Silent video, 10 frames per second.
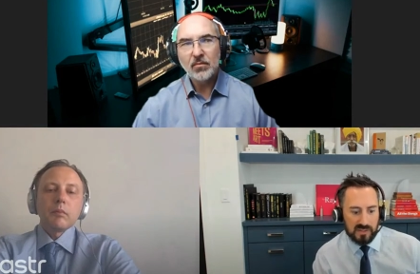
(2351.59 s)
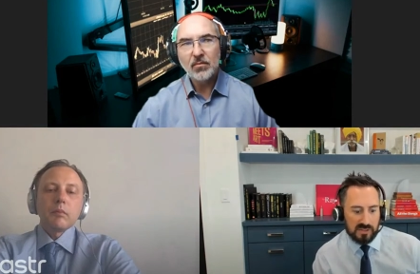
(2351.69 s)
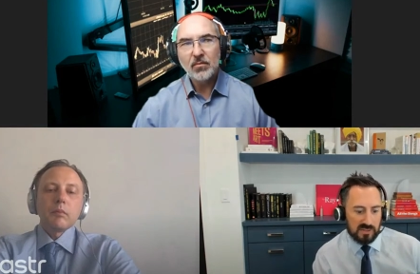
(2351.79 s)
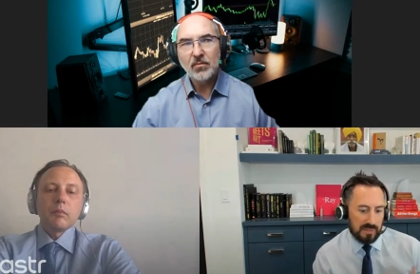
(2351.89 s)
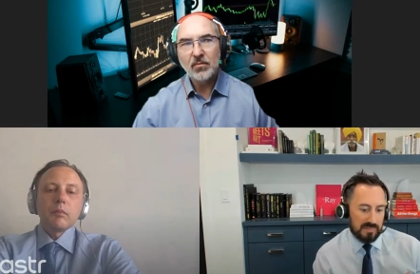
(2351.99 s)

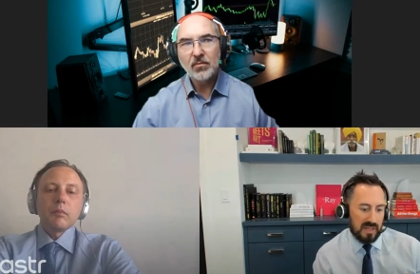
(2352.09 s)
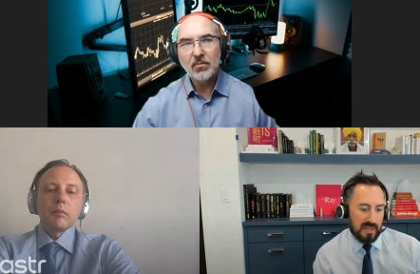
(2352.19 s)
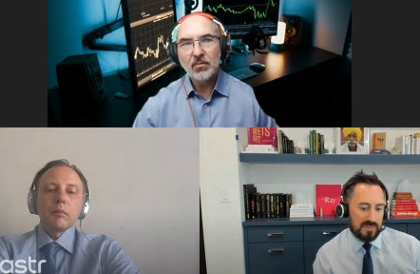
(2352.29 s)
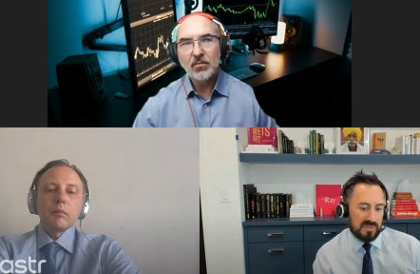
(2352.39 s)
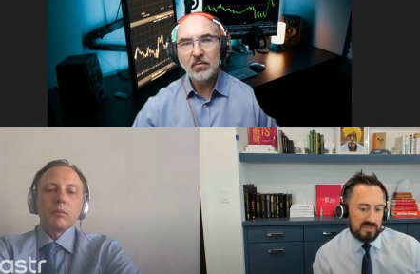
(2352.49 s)
Speaker 1: So
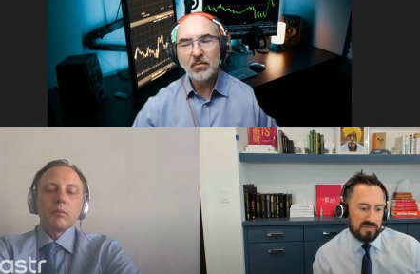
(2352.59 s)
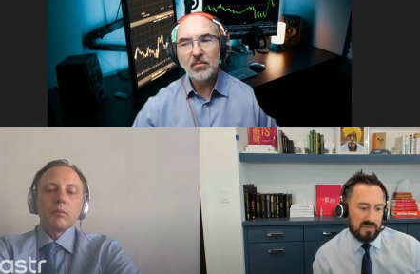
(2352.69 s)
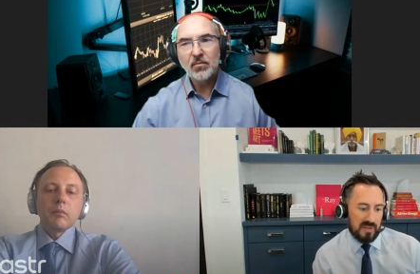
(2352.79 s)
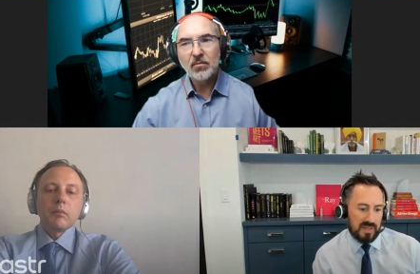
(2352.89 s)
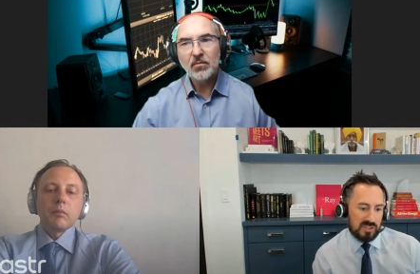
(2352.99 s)
sometimes,
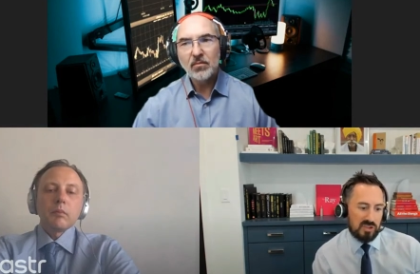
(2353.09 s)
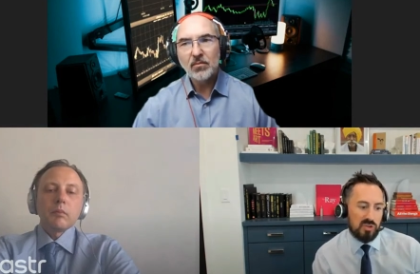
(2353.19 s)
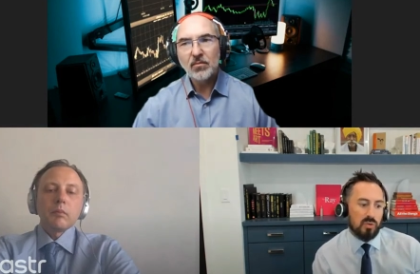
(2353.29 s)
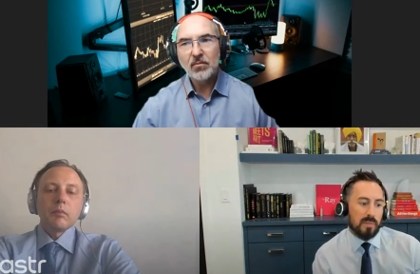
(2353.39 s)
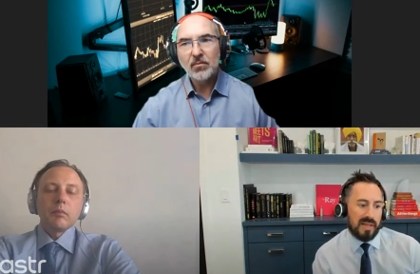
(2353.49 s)
I guess,
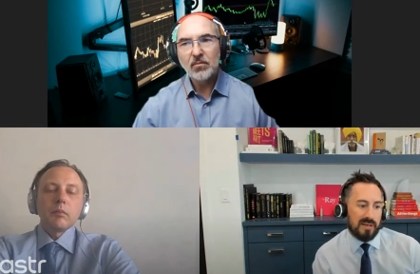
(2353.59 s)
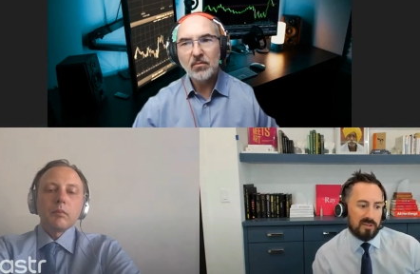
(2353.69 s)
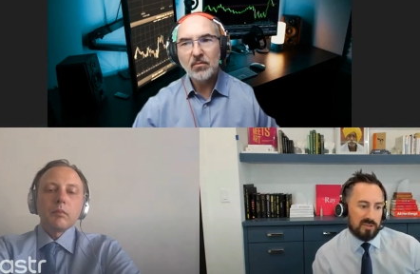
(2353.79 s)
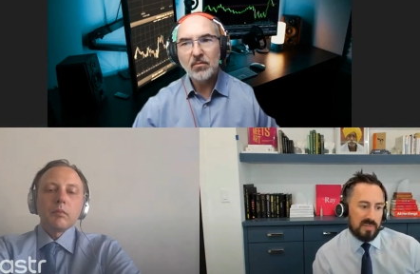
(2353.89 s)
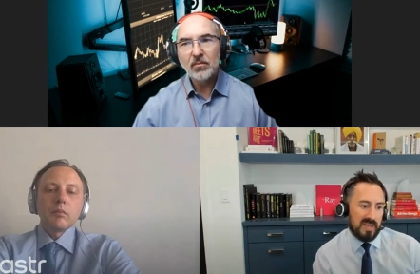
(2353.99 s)
newer
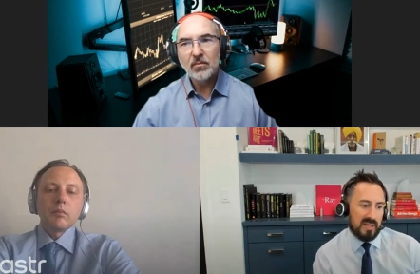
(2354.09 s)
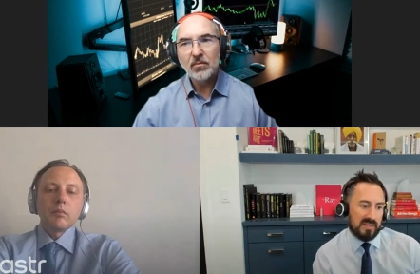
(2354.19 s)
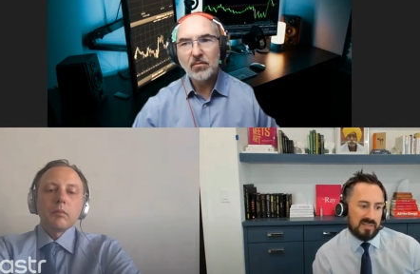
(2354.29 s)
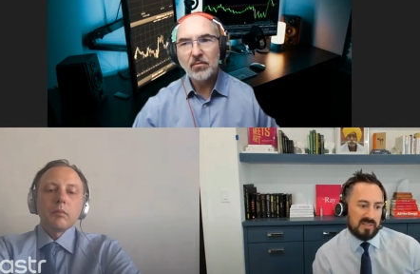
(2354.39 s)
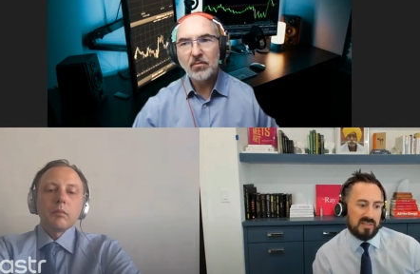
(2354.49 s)
managers may
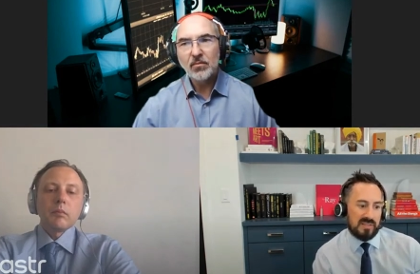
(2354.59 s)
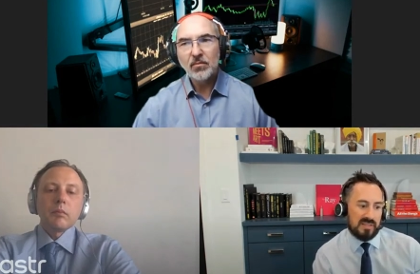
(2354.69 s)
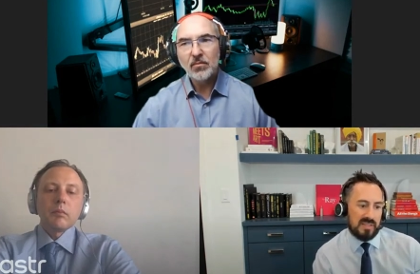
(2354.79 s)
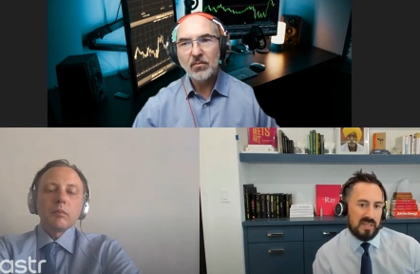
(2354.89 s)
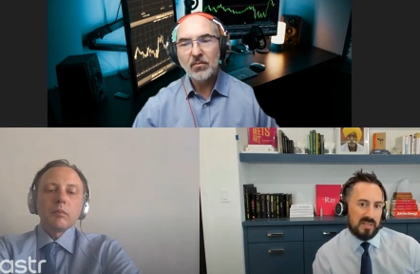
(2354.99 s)
not
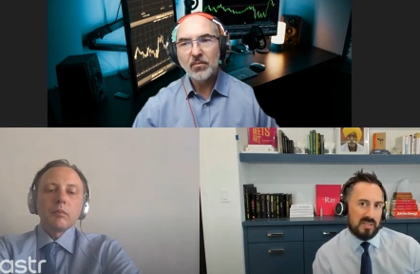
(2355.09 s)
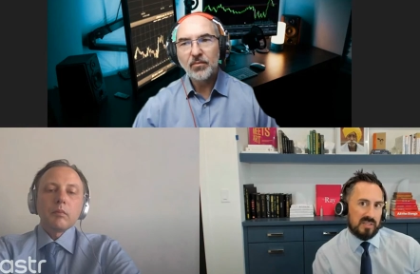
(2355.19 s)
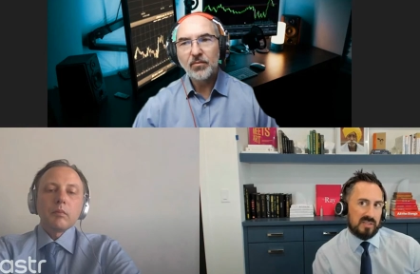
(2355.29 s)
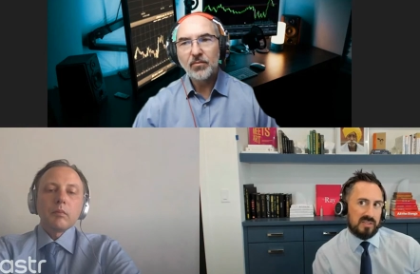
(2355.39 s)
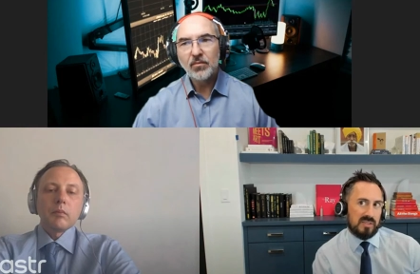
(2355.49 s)
see us
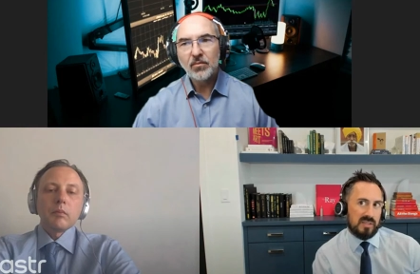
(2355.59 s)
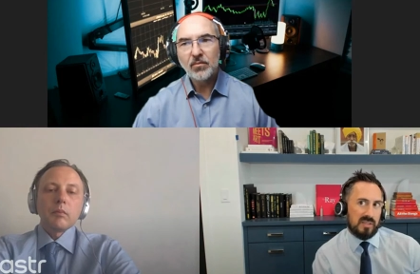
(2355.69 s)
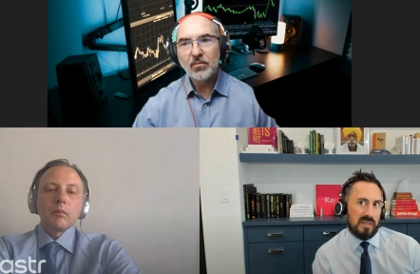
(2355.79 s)
as